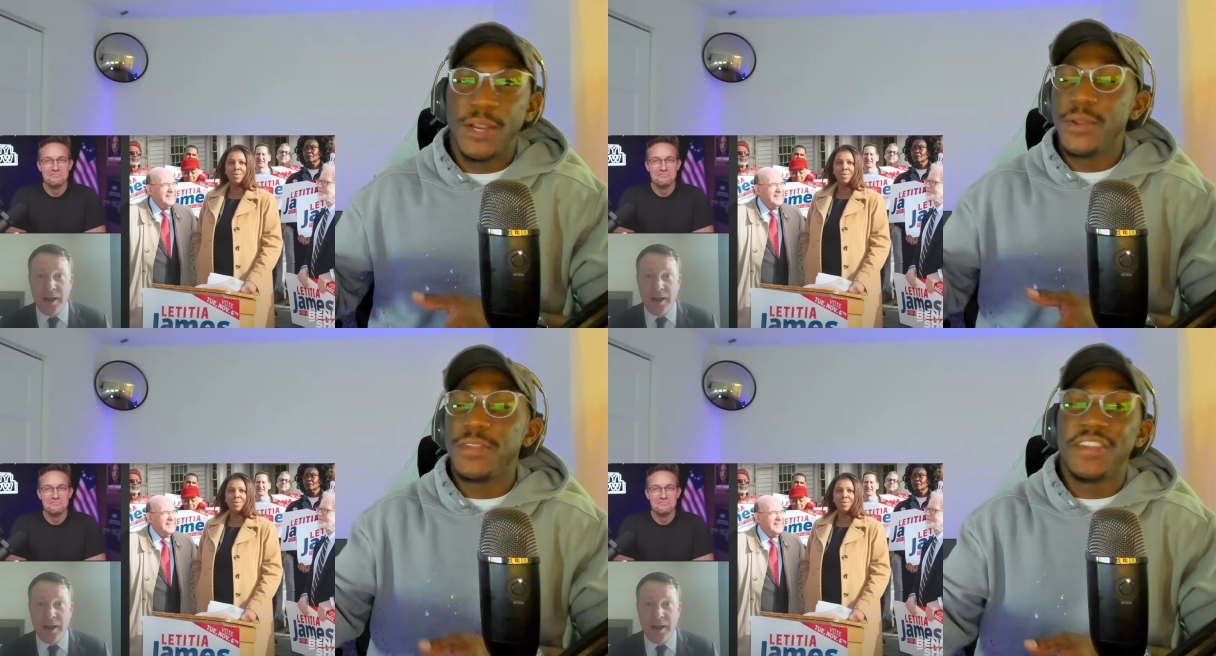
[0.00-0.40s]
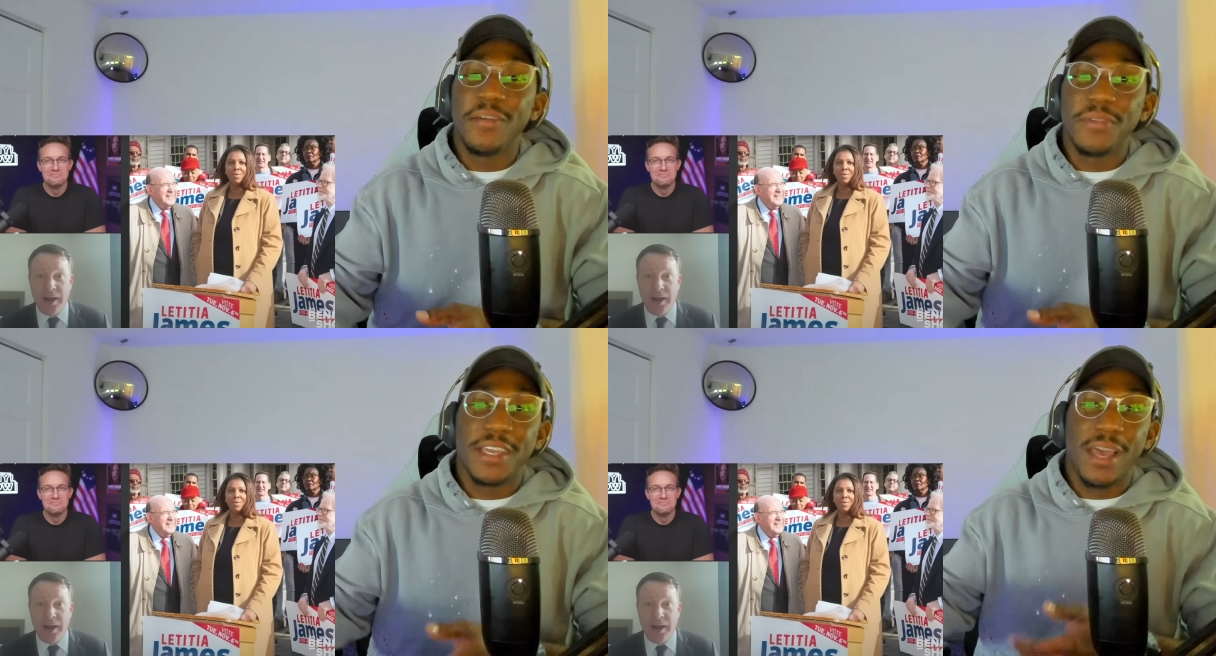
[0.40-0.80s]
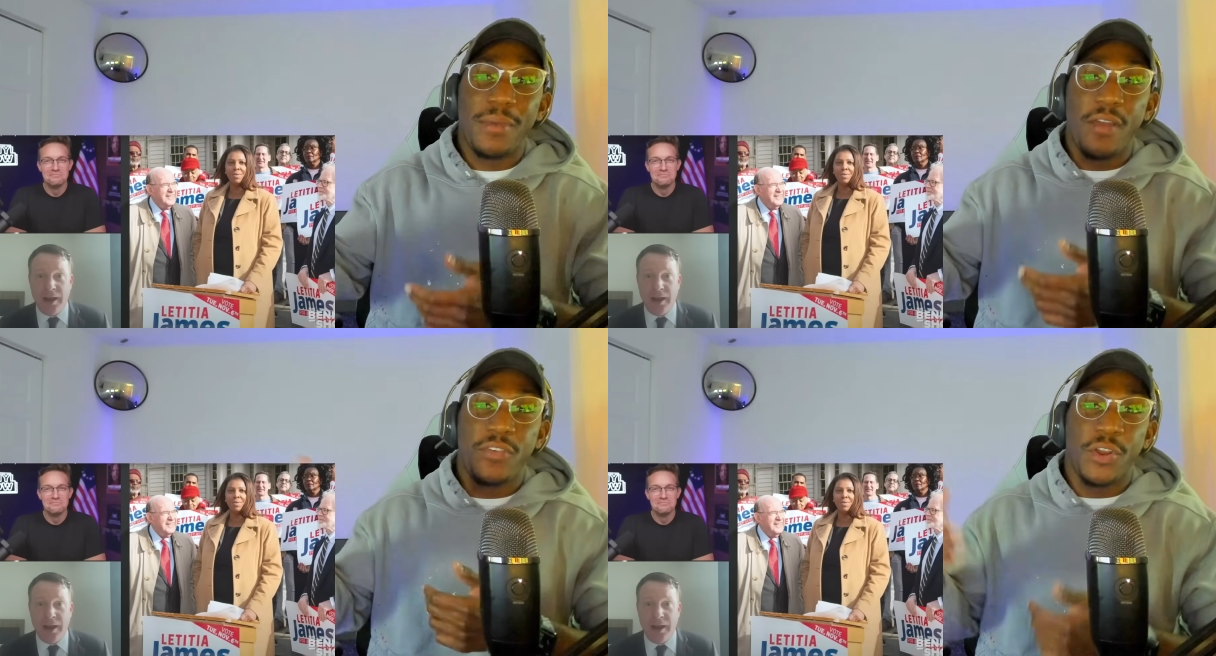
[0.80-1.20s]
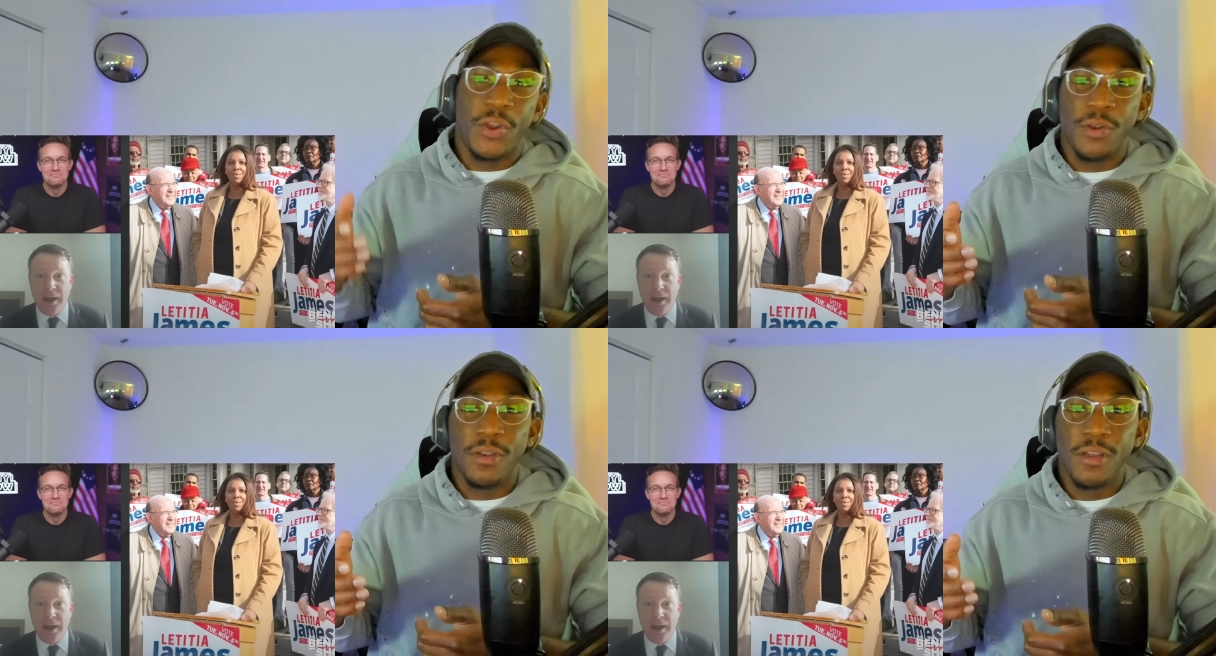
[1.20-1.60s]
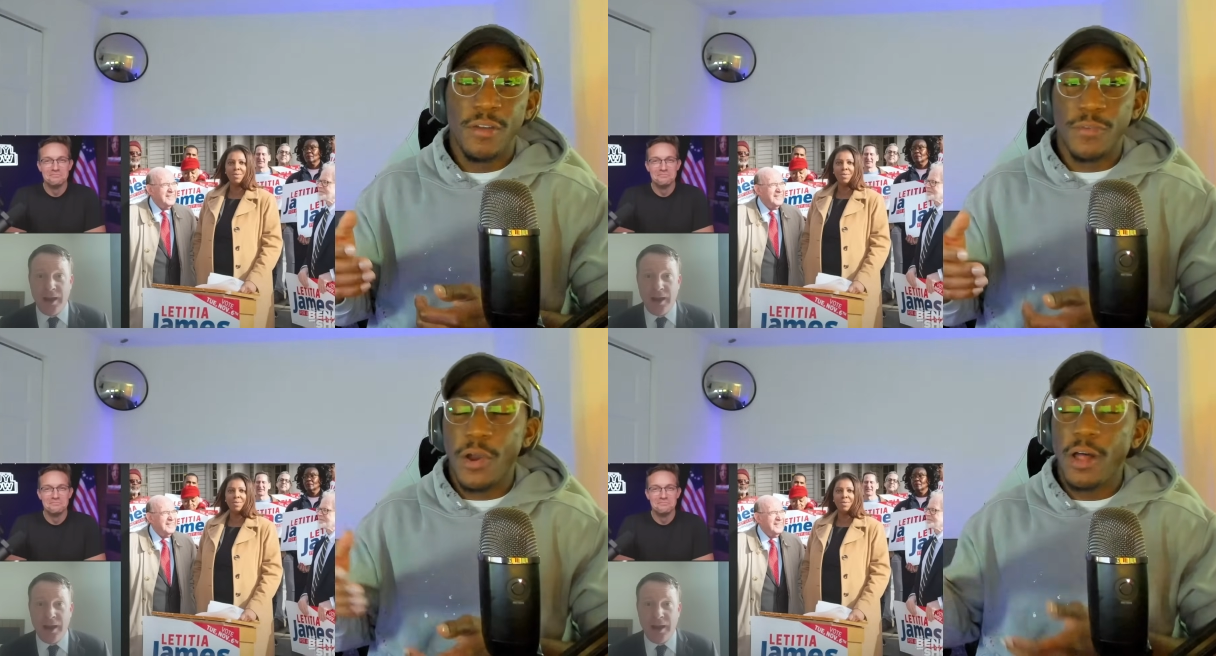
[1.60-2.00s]
Speaker 1: daring them to come after her
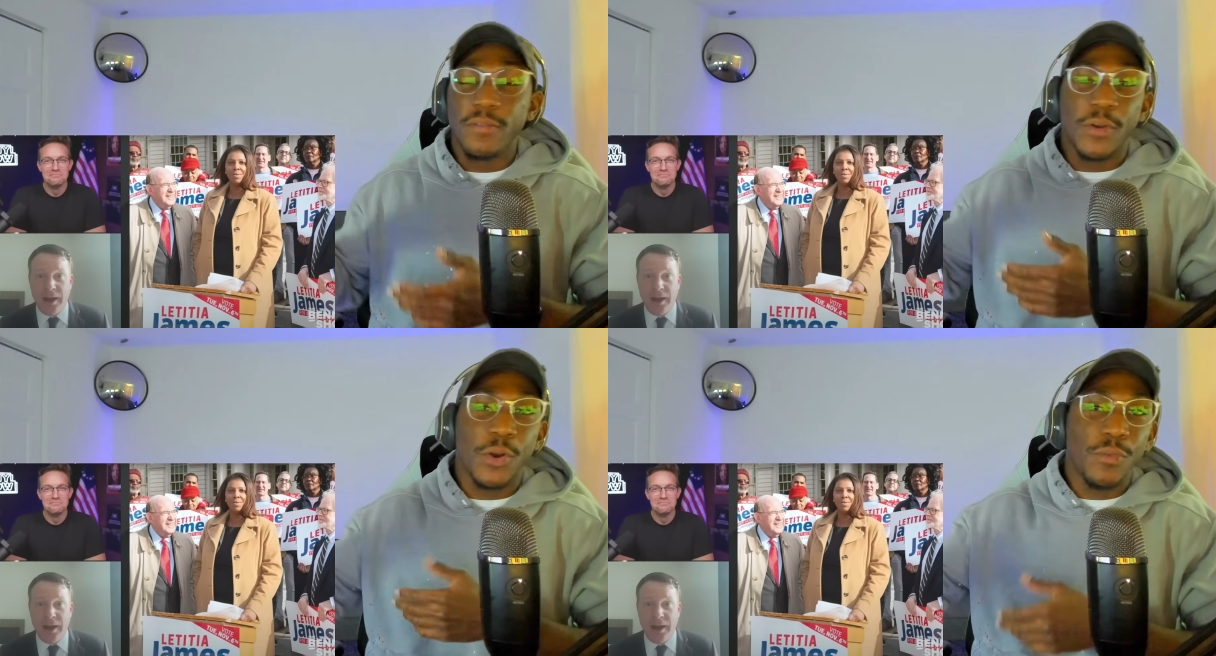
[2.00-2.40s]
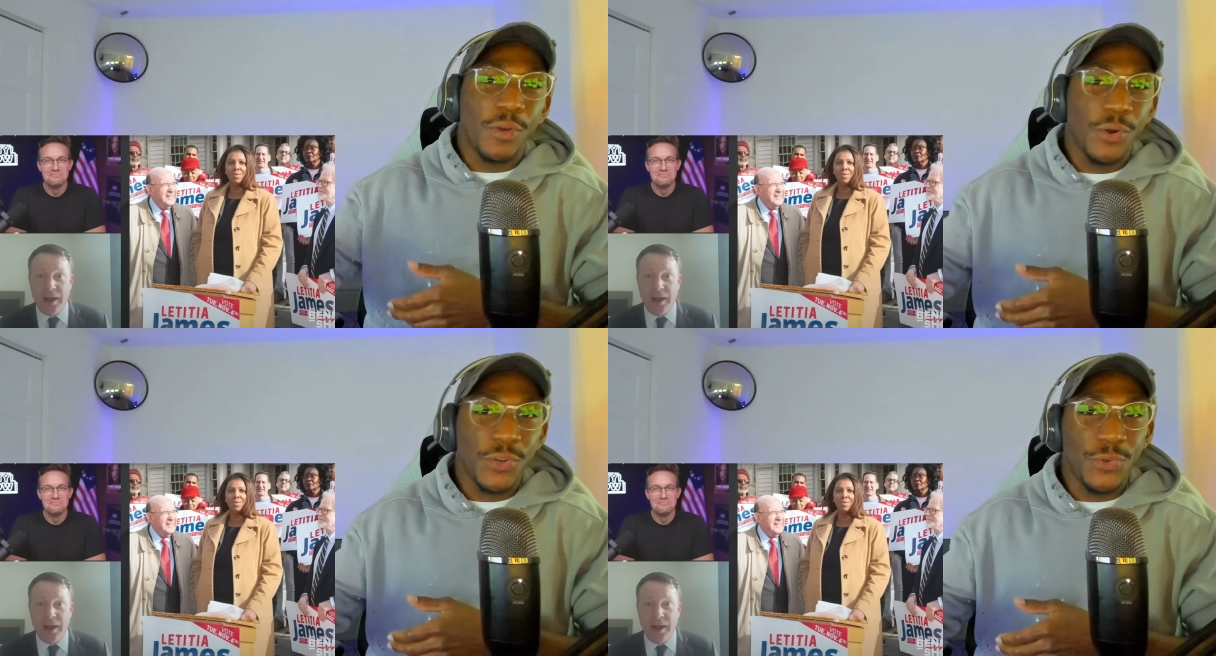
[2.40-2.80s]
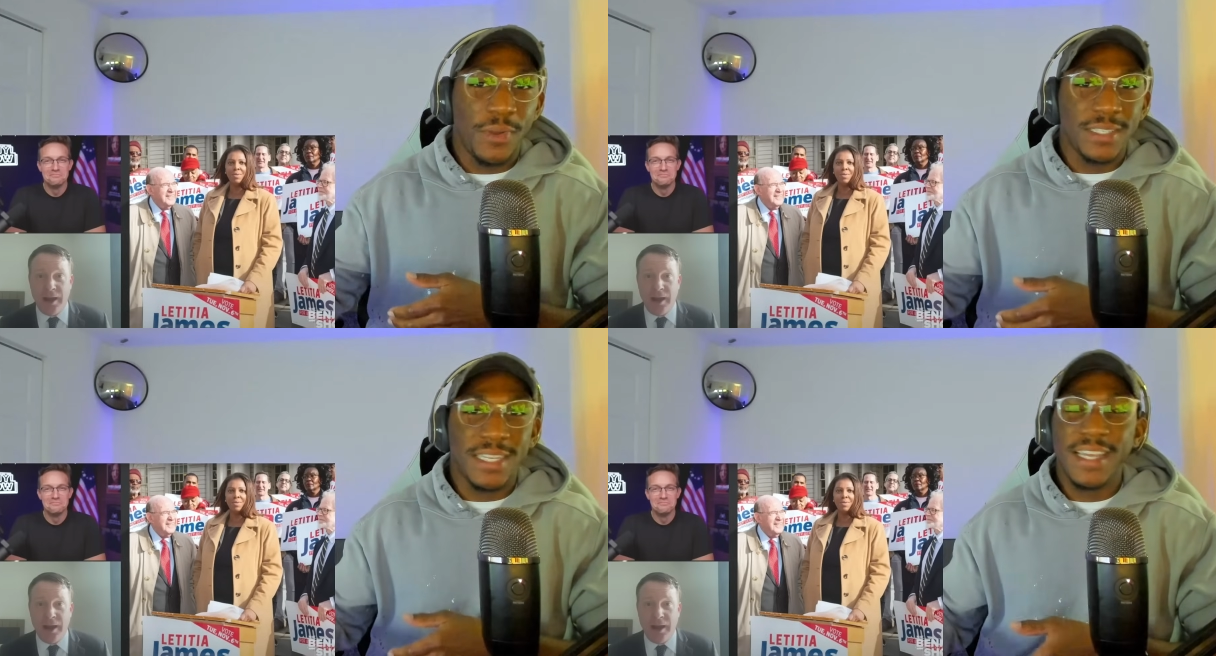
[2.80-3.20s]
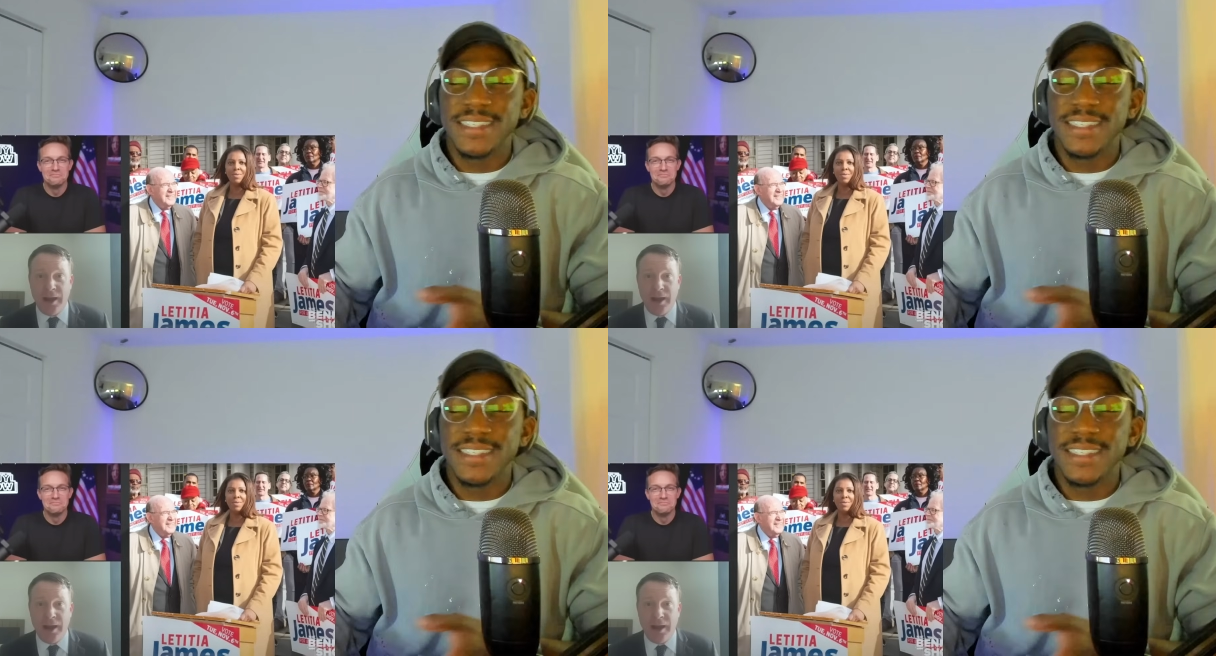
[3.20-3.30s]
for all of her wrongdoings.